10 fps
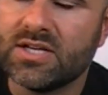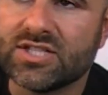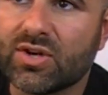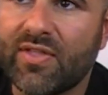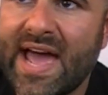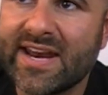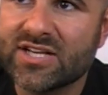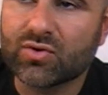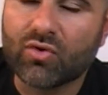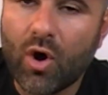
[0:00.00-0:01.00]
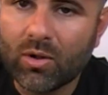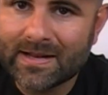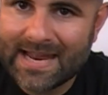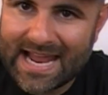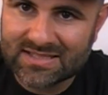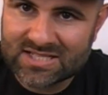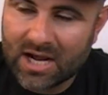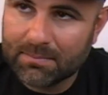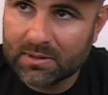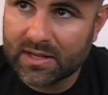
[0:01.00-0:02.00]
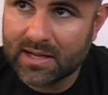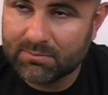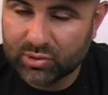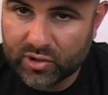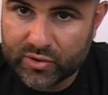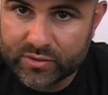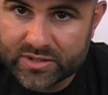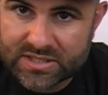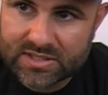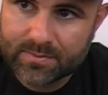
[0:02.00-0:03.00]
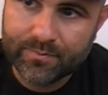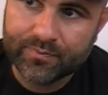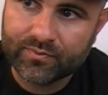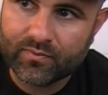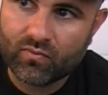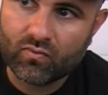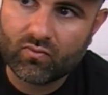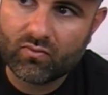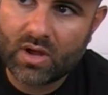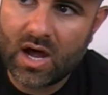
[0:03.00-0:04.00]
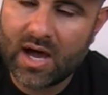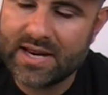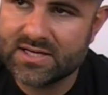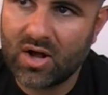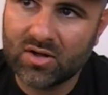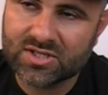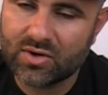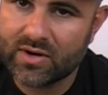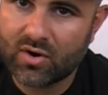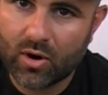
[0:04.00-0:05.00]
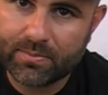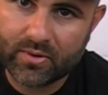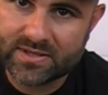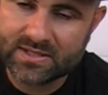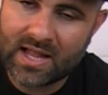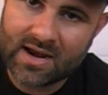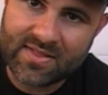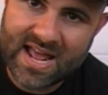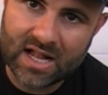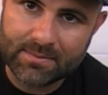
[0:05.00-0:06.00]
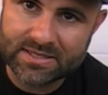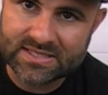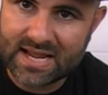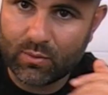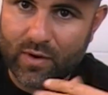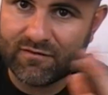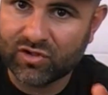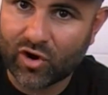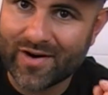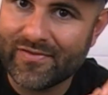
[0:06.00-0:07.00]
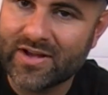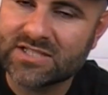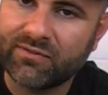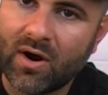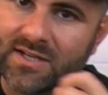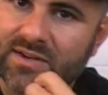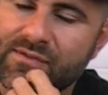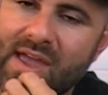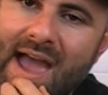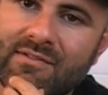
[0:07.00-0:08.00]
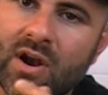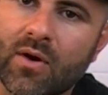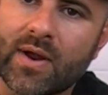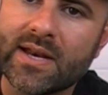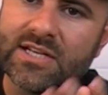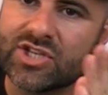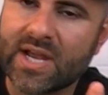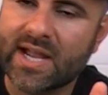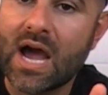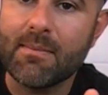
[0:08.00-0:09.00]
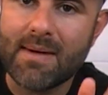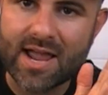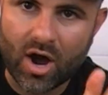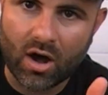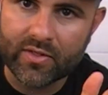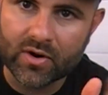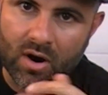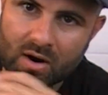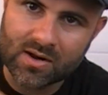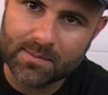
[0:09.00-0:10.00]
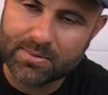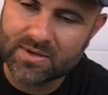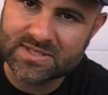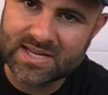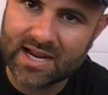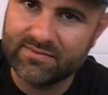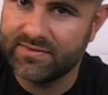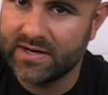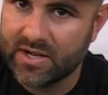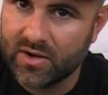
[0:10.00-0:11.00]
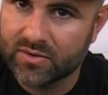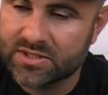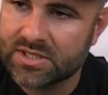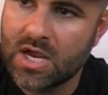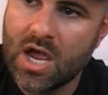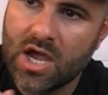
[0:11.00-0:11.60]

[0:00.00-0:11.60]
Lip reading: So that is Rollin and Tumblin blues. It also incorporates a lot of the elements that we've learned thus far. So if you haven't already, check out my other R.L. Burnside videos.